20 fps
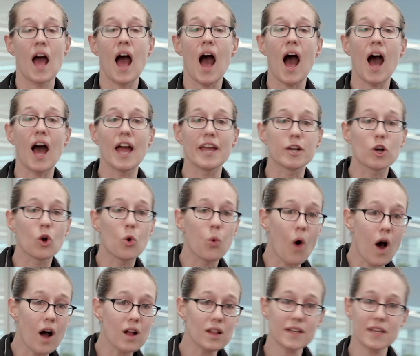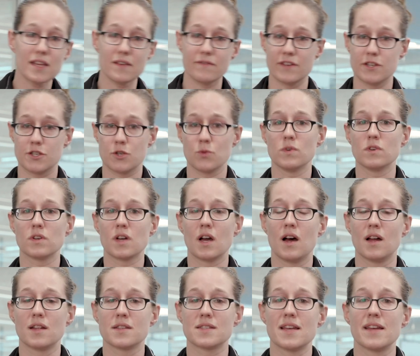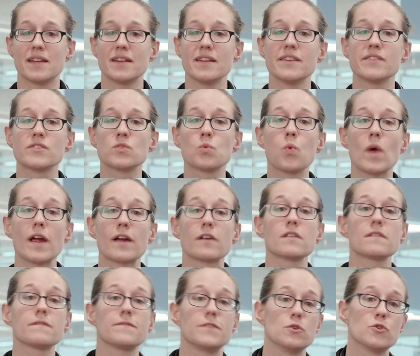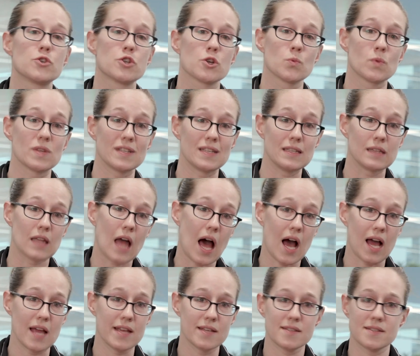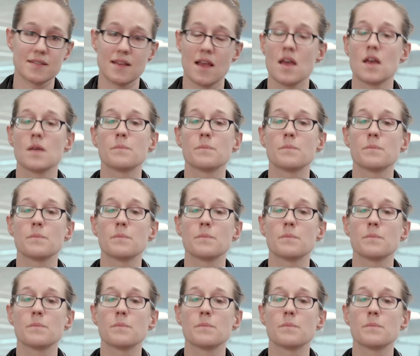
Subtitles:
high quality visual content is where the future really lies.